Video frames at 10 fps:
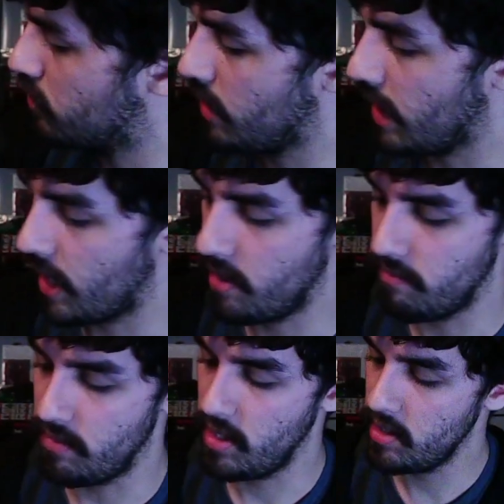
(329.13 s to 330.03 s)
we
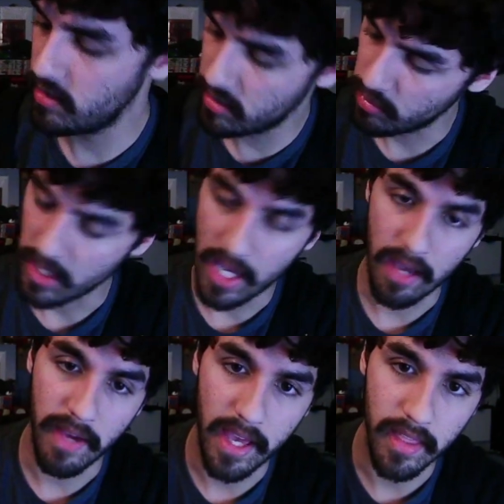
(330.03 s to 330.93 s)
have this. We
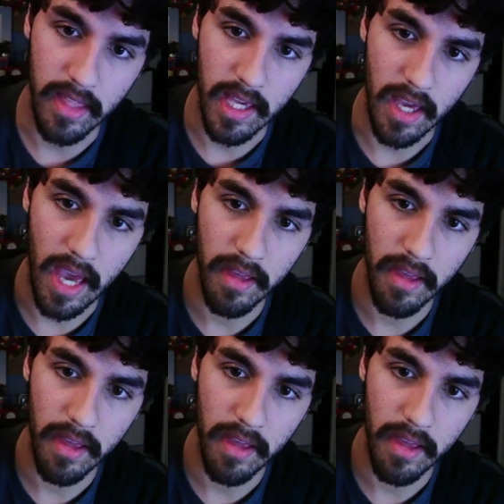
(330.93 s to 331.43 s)
have the